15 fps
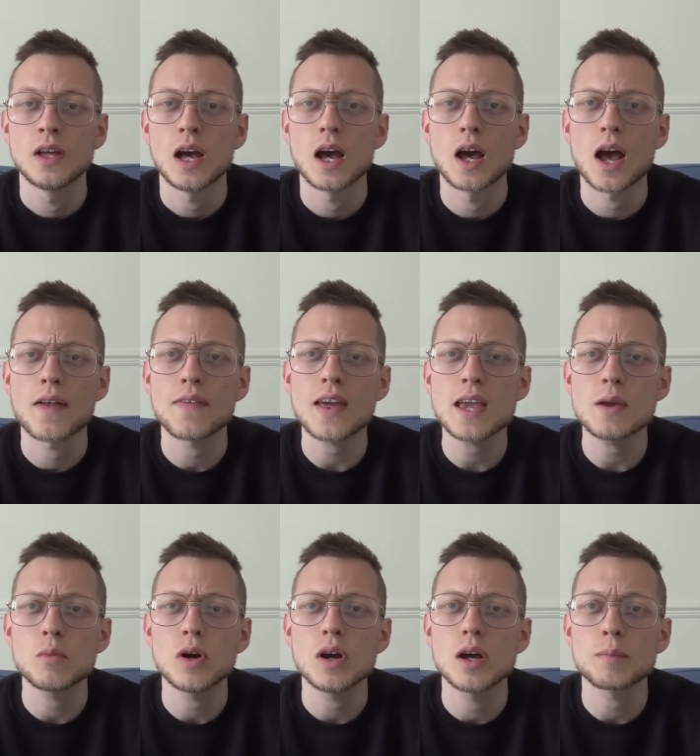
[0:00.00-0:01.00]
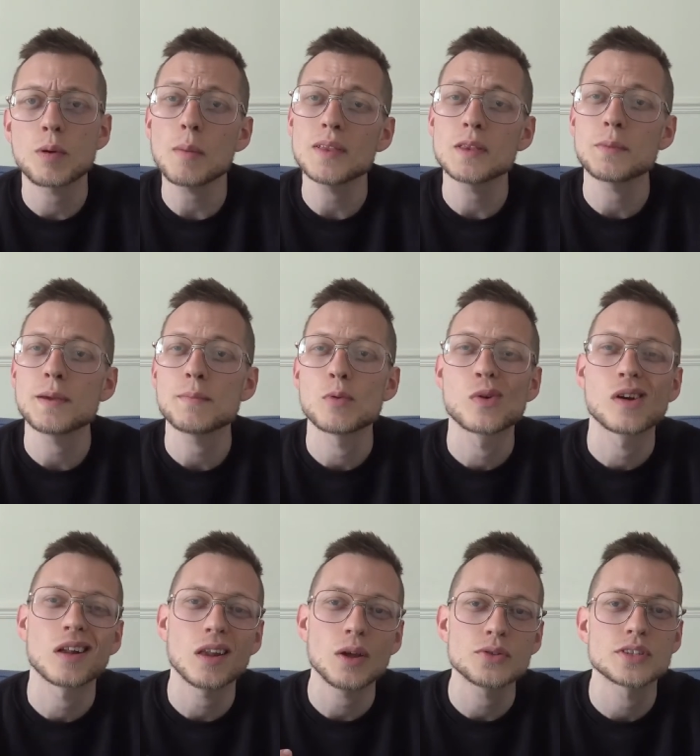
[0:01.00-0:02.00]
Uh, and they were probably the people
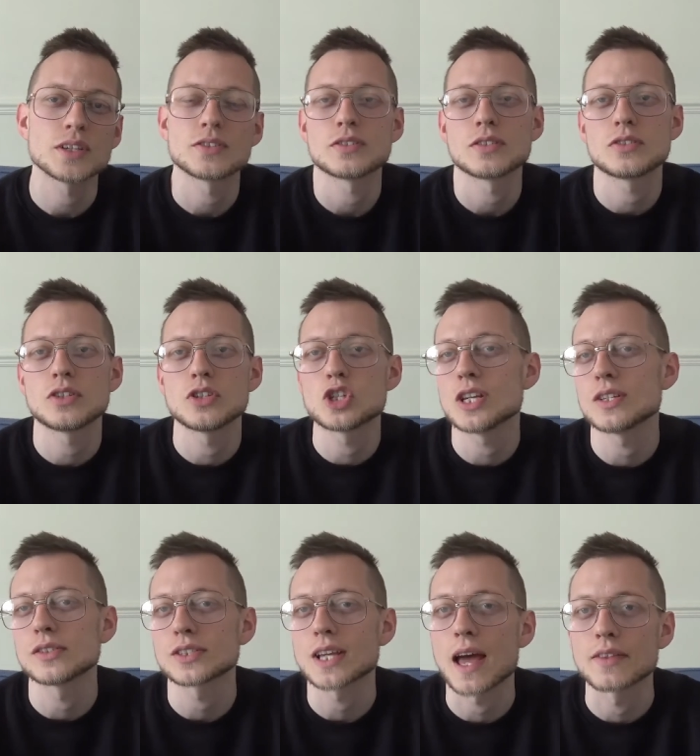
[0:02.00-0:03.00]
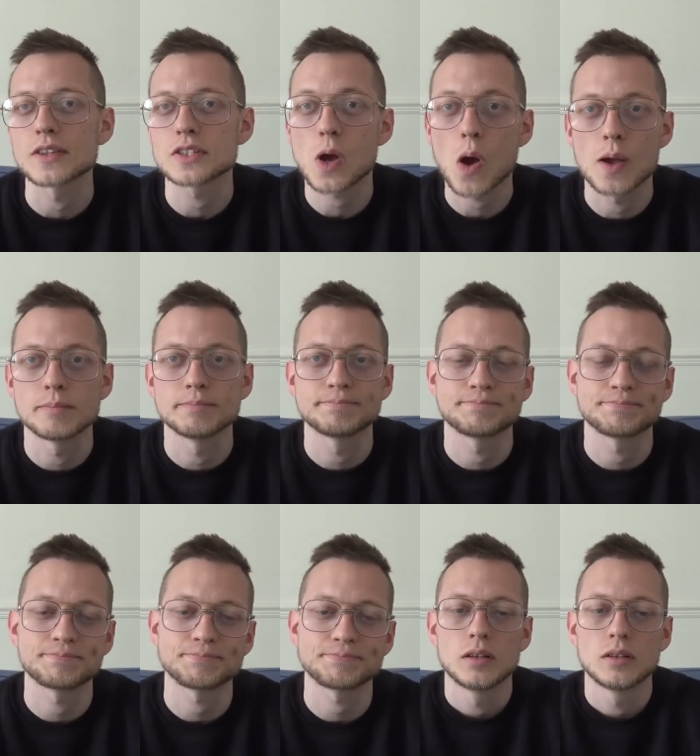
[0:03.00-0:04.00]
closest to Jesus at the time.
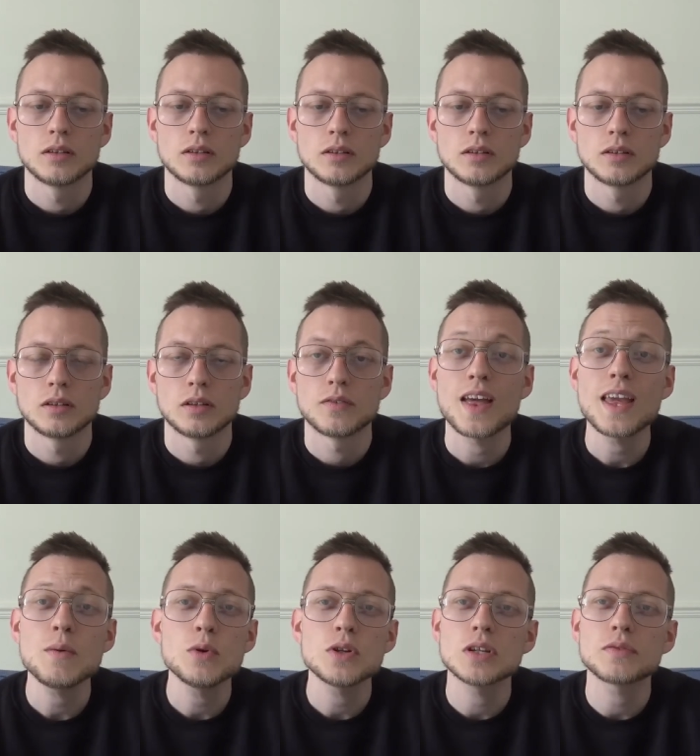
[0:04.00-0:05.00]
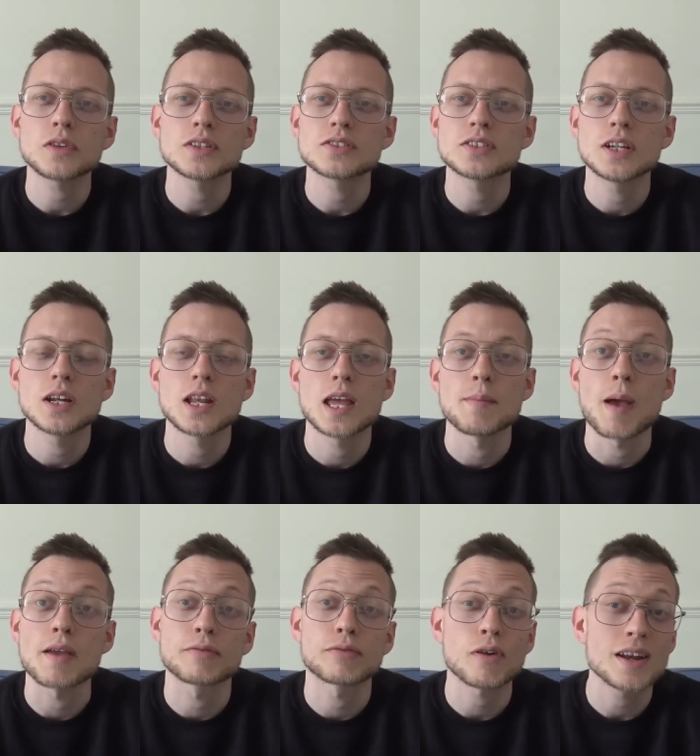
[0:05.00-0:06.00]
They would have considered him
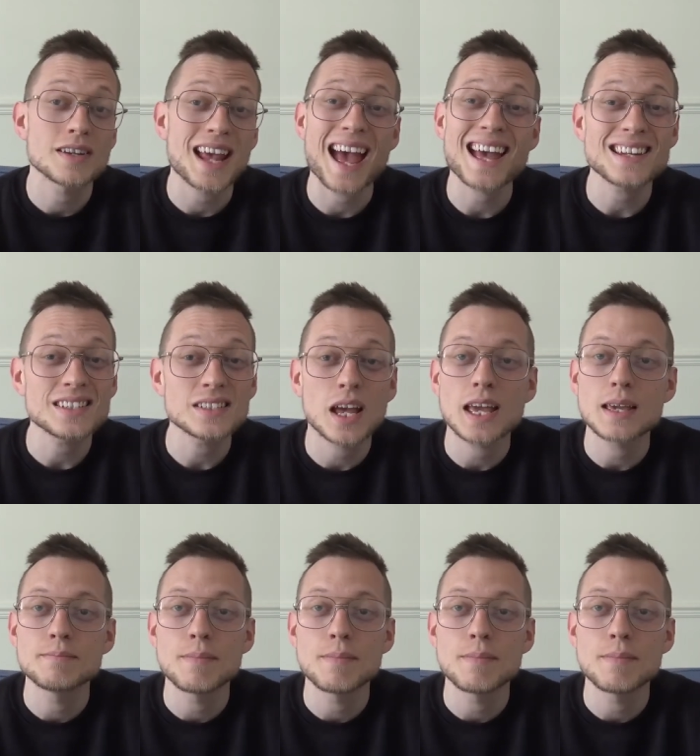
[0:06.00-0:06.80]
a friend and a